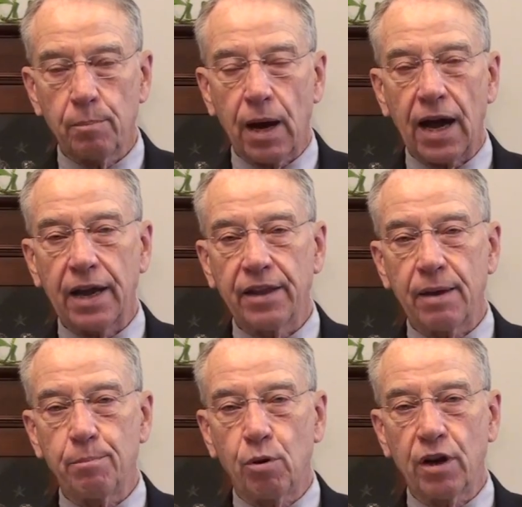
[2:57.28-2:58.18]
by
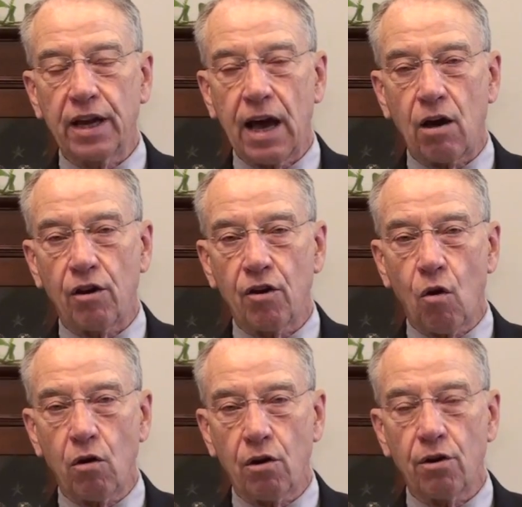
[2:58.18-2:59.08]
them putting out an
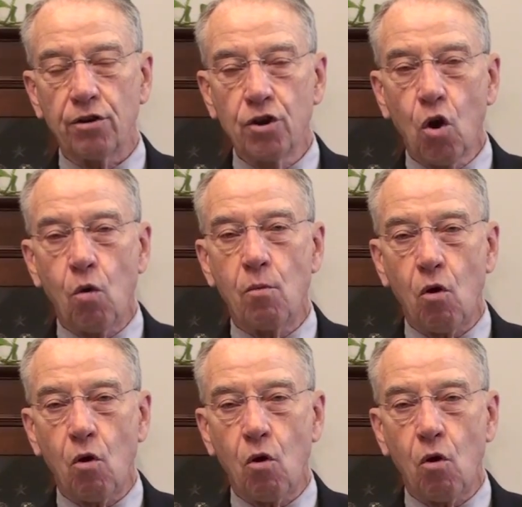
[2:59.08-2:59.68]
order, no